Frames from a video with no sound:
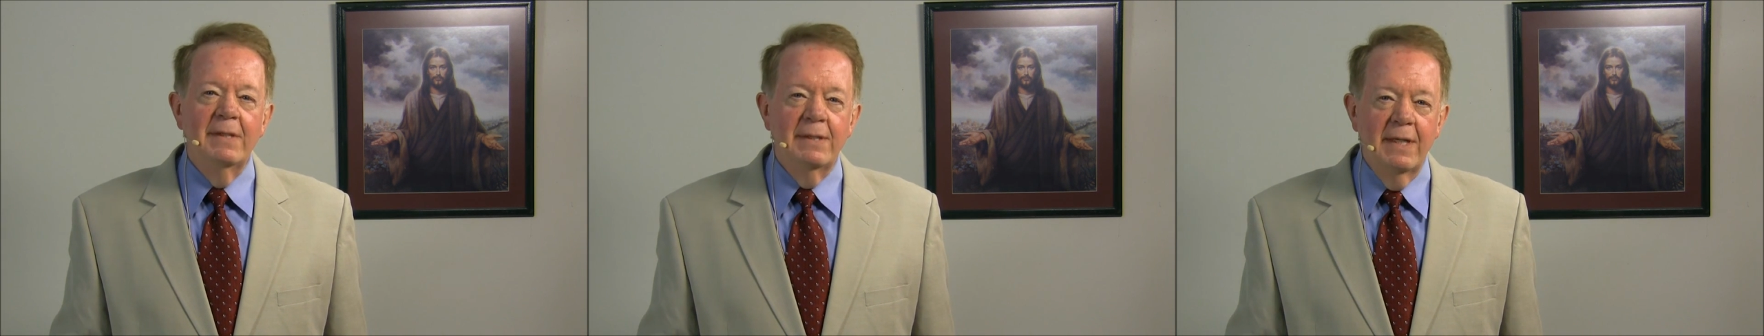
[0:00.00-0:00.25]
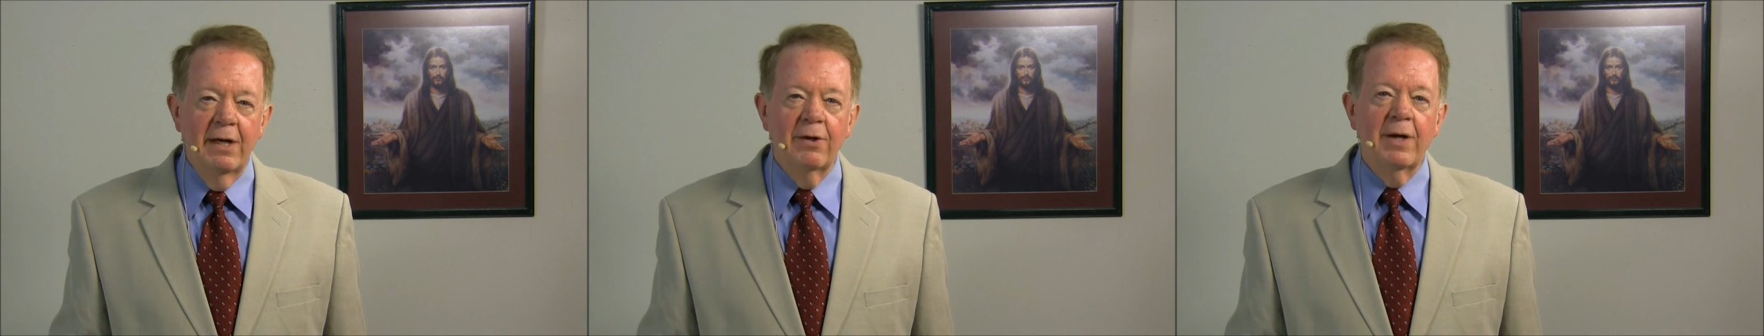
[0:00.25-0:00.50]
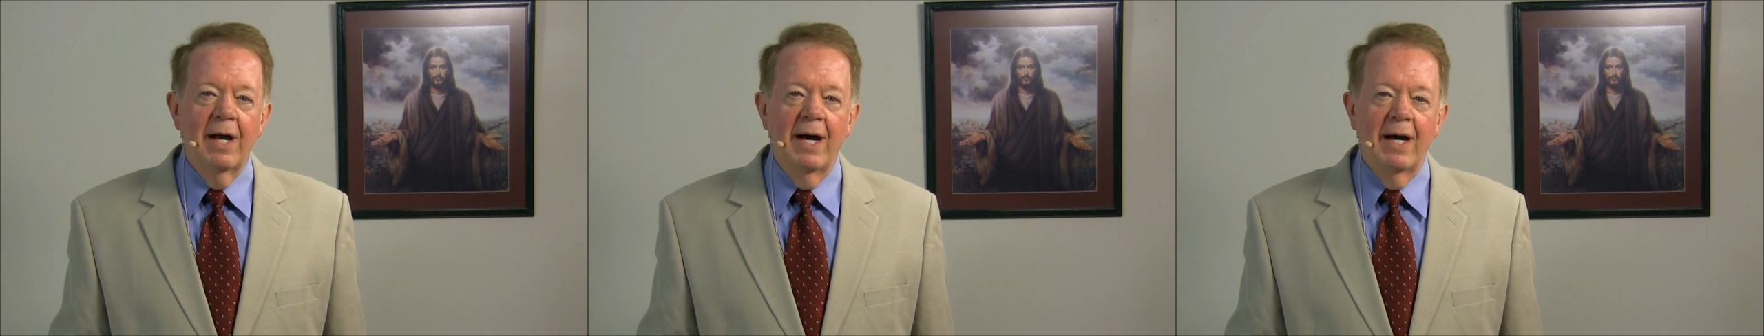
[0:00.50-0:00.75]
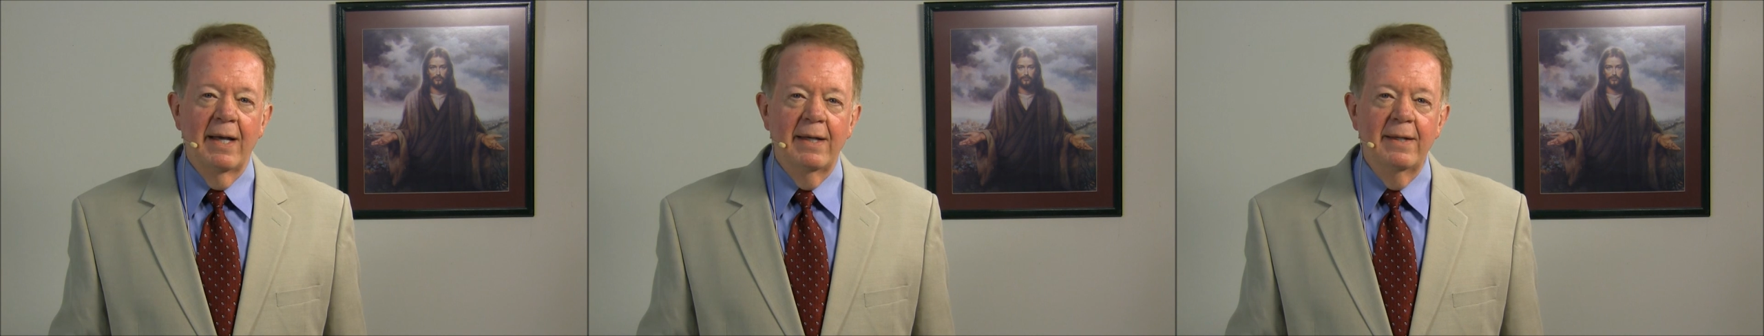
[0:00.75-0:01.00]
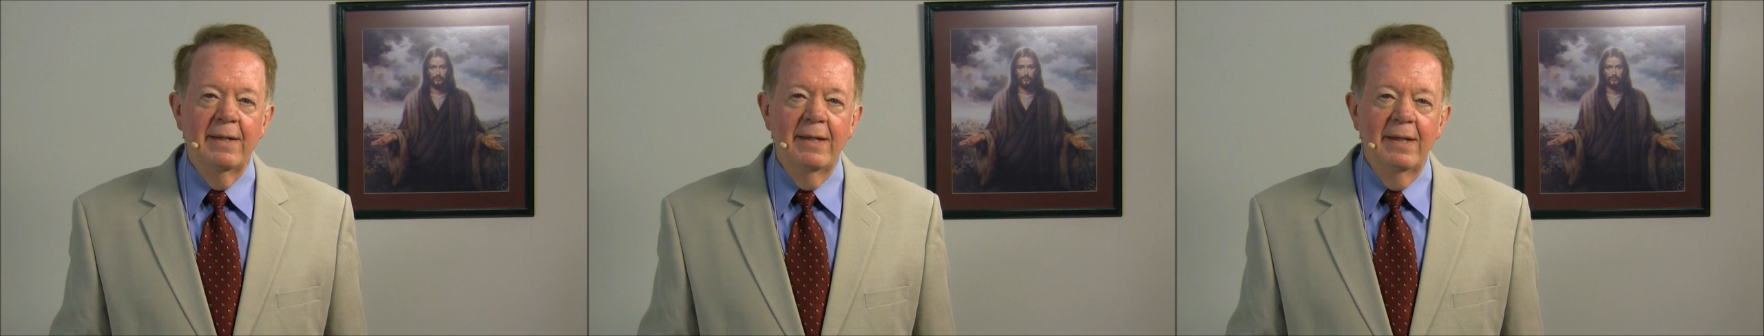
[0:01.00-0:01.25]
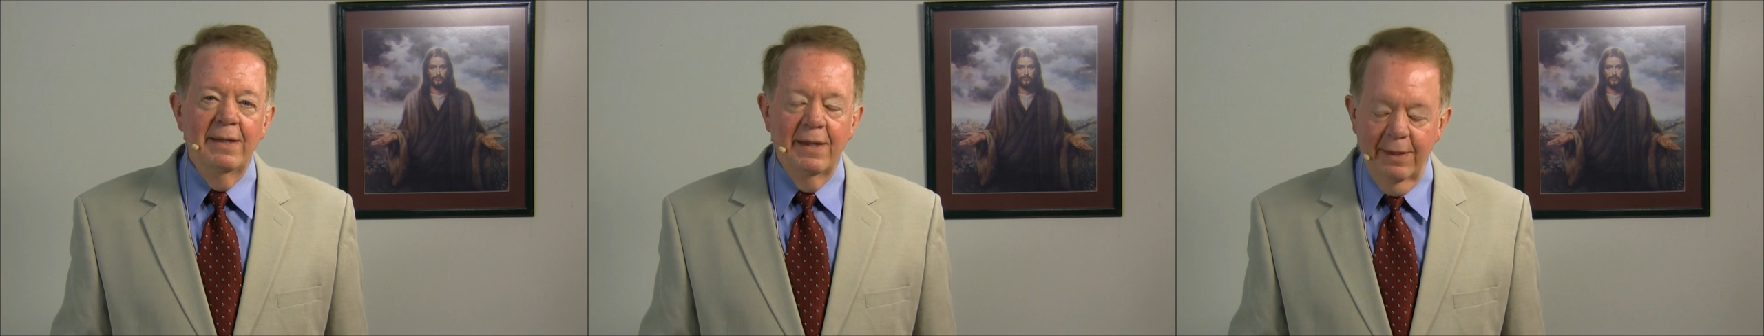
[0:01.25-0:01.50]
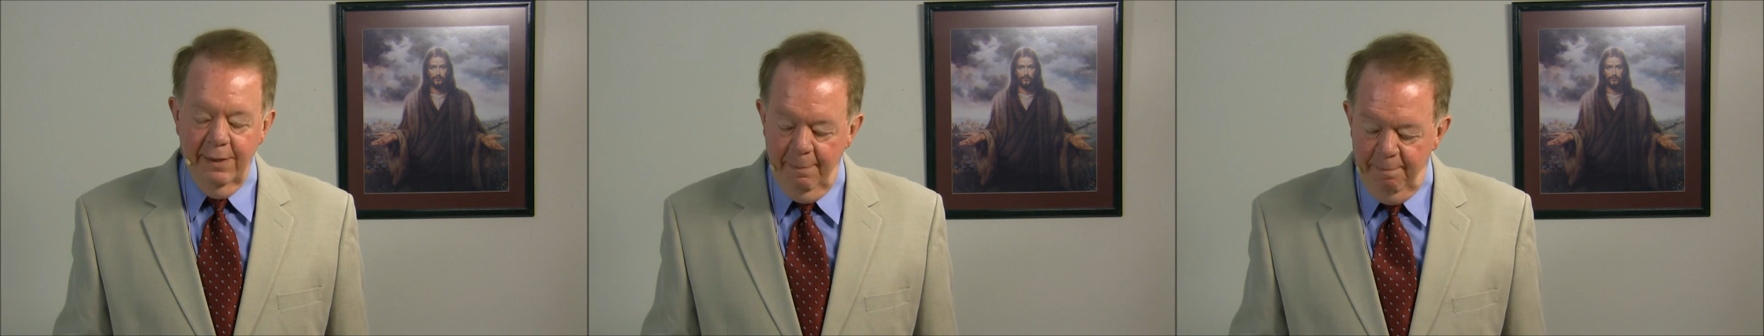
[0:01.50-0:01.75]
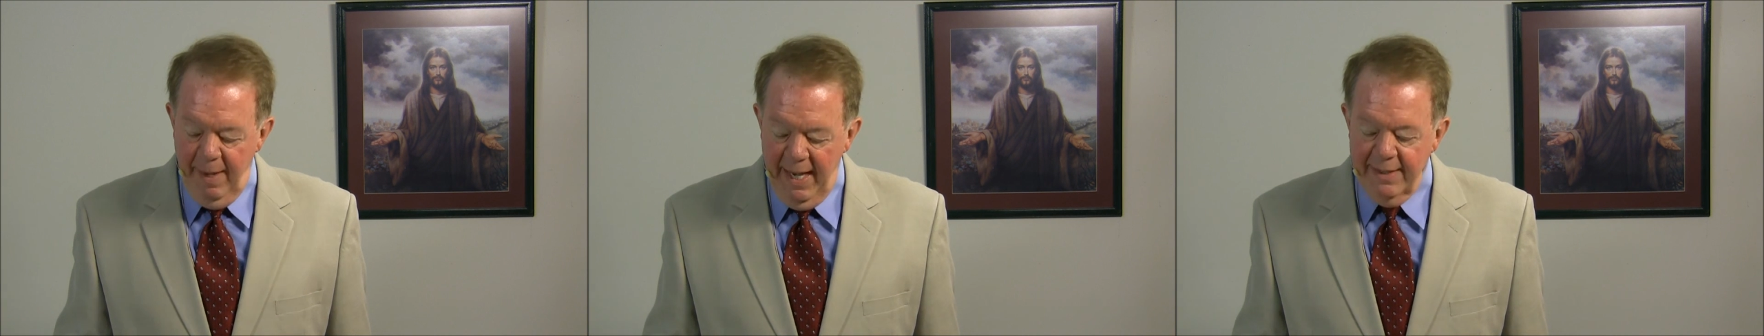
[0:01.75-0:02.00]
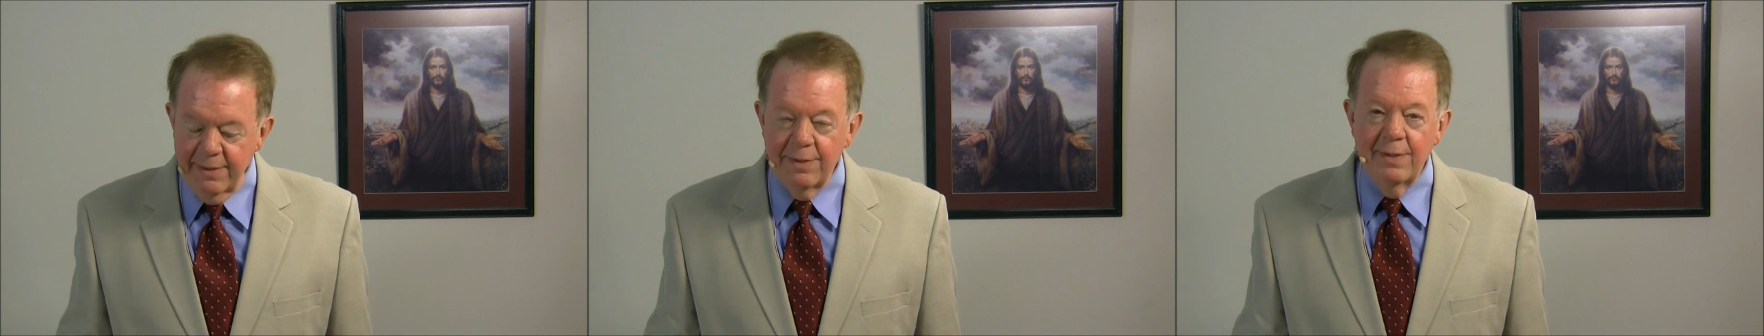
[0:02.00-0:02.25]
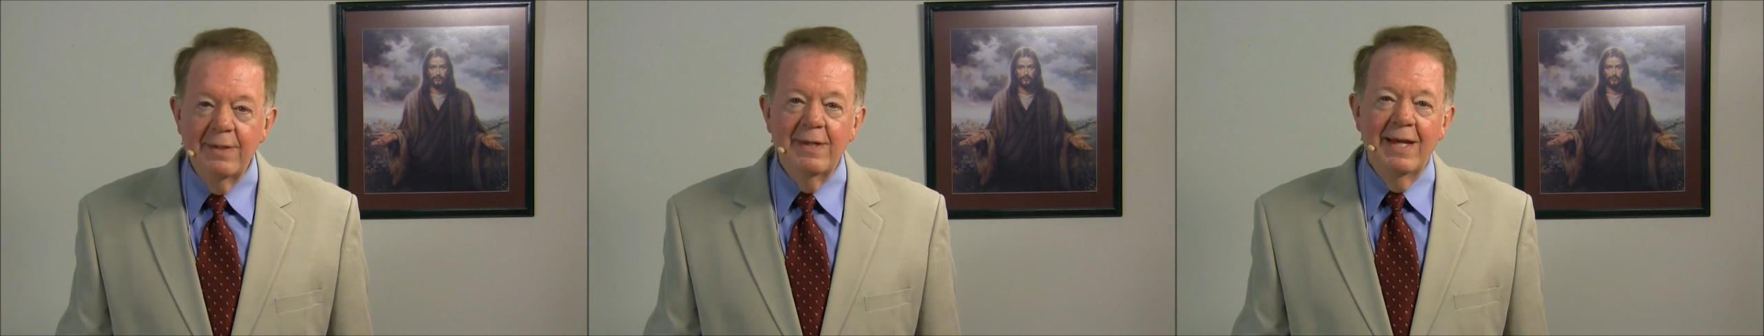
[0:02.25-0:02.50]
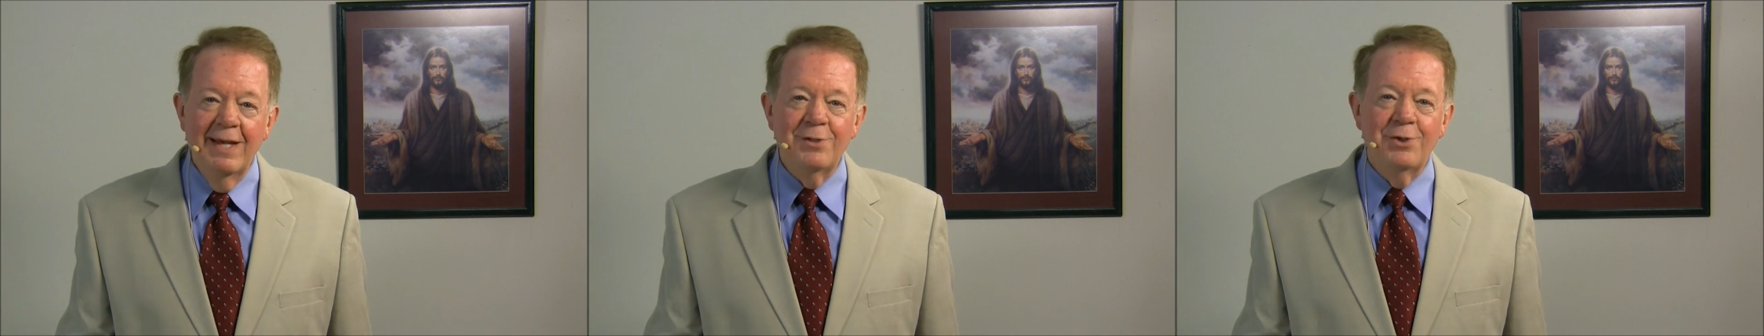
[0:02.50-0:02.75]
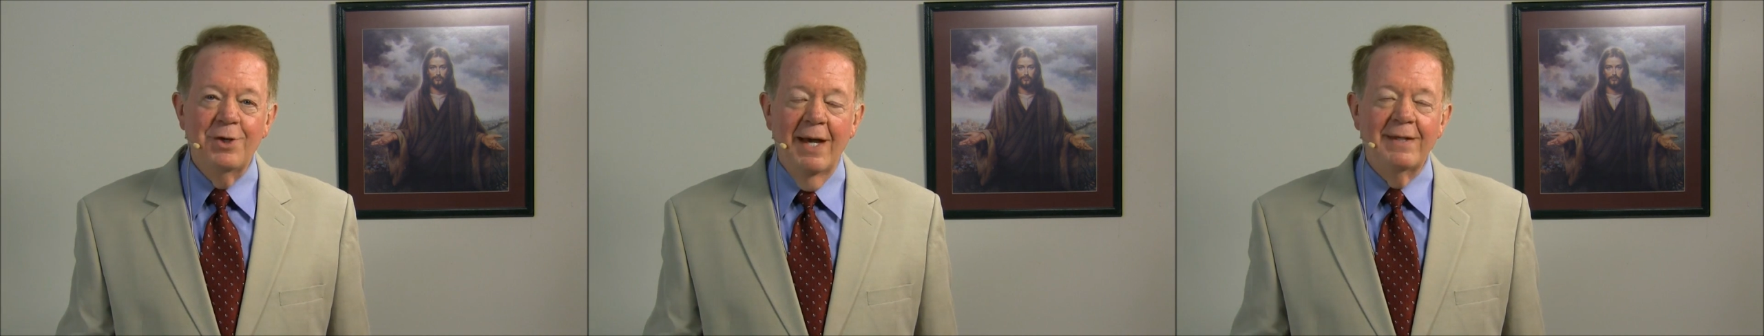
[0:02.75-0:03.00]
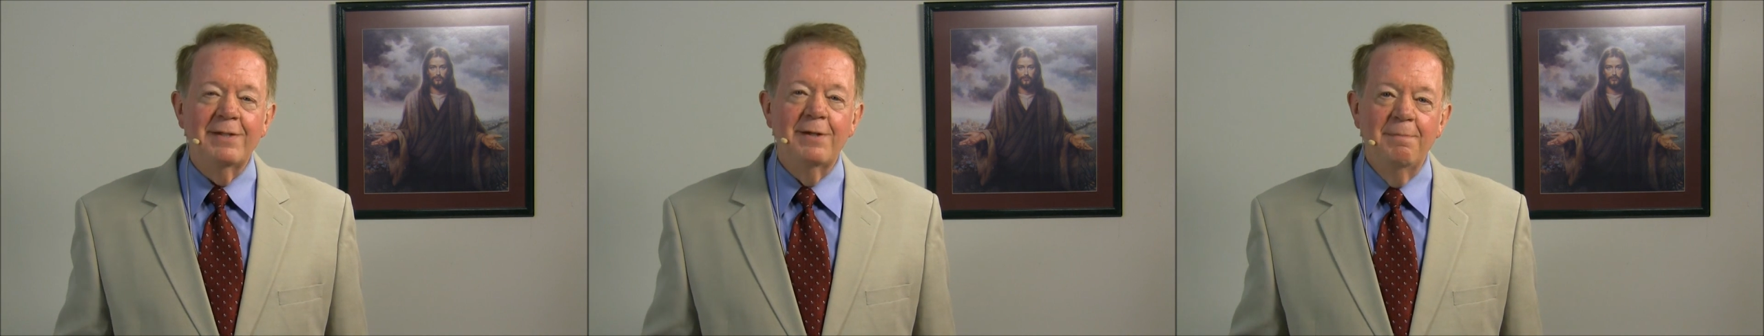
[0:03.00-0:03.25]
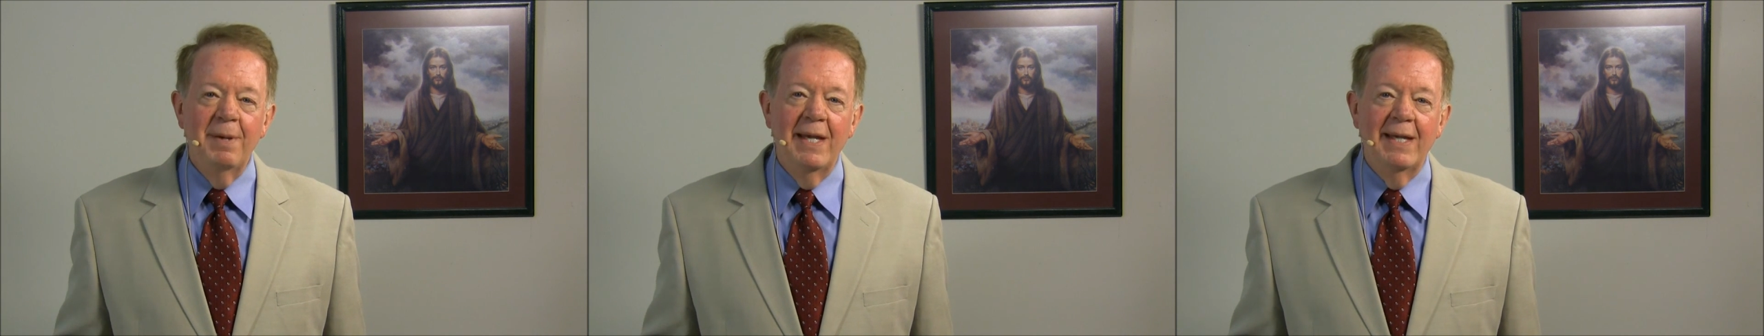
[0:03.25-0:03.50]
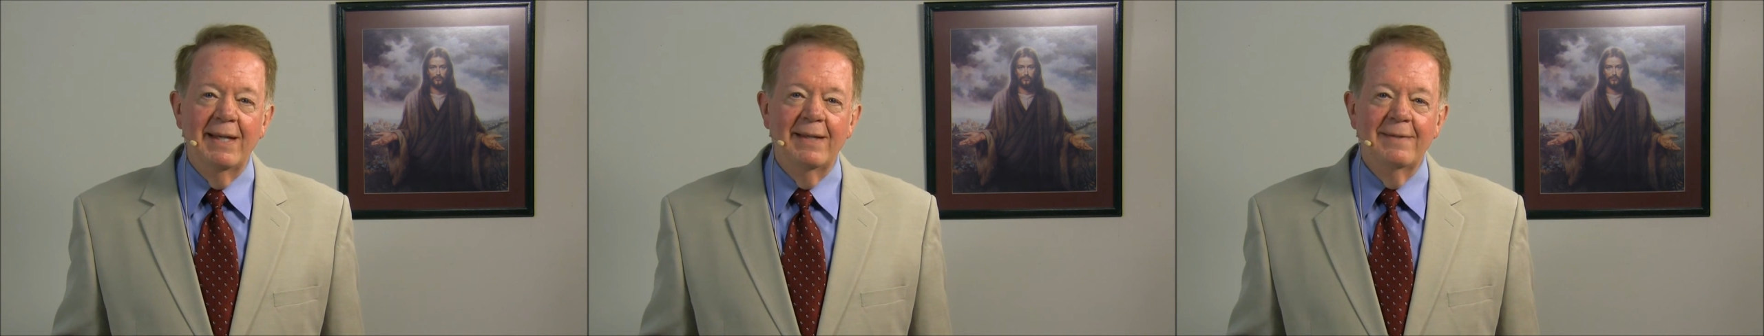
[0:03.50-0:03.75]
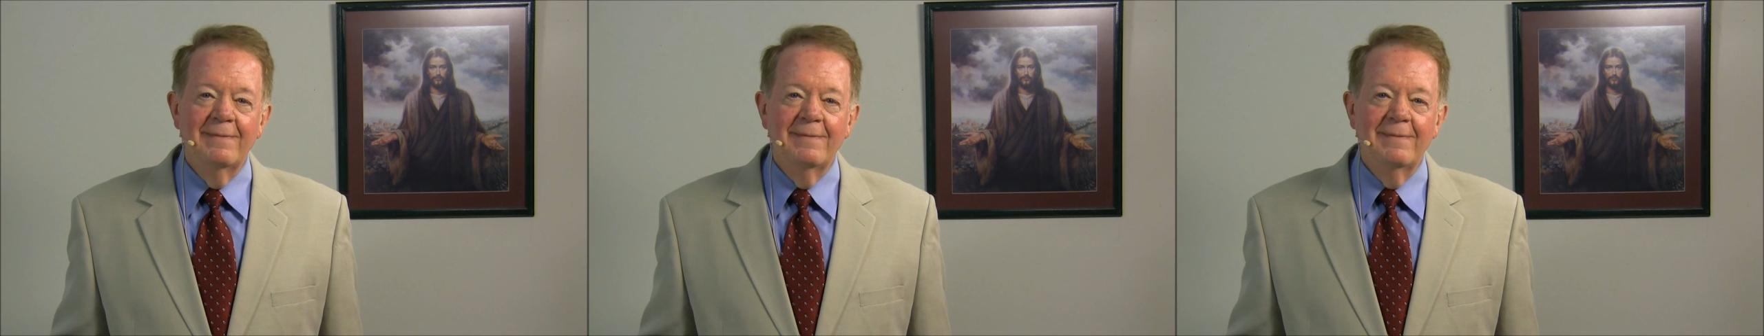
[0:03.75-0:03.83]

dear God, that the best is yet to be.